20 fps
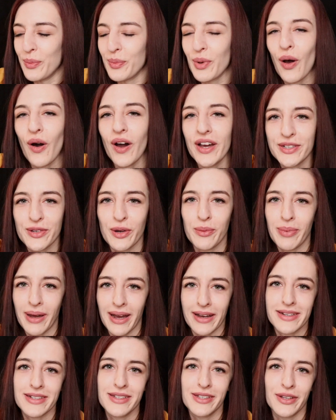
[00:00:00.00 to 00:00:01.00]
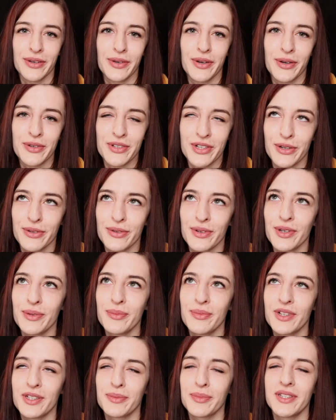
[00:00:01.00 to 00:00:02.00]
I'd gone back to the hotel room
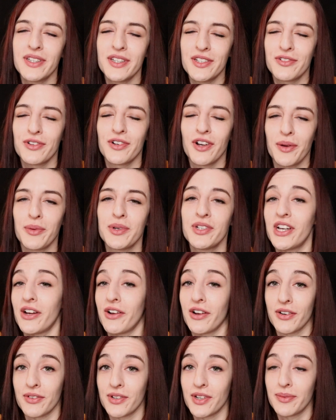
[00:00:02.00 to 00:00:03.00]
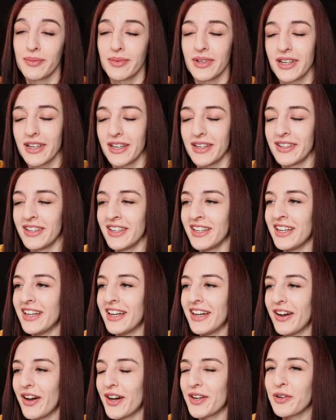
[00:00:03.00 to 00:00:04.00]
because my sister and I were sharing a room. Okay,
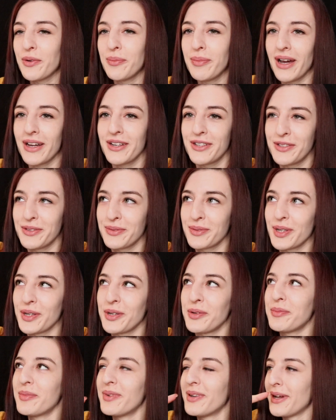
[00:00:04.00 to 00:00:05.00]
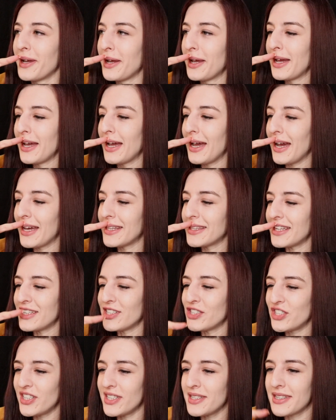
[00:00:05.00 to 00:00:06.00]
I'd gone back to the room, and then
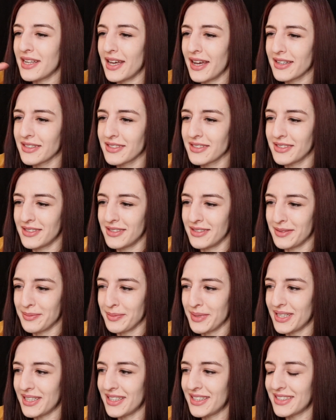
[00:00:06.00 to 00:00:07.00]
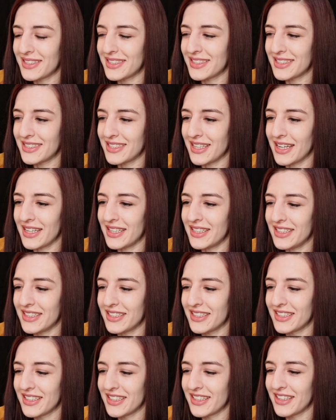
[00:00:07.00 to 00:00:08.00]
she texted me to say,
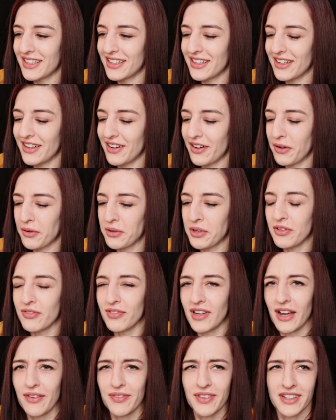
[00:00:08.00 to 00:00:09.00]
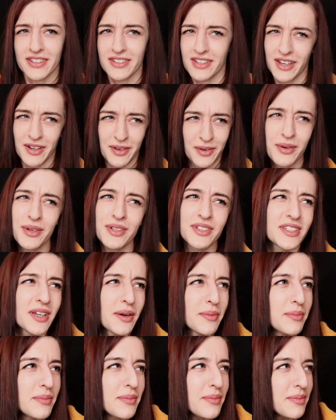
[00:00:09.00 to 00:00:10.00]
"Oh, you've left this here," or
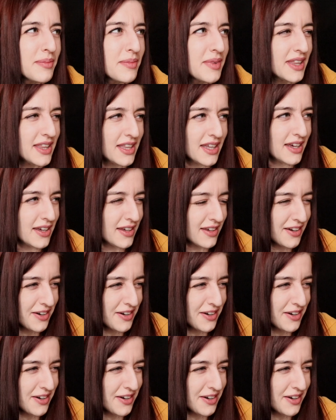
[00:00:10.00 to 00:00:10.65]
something.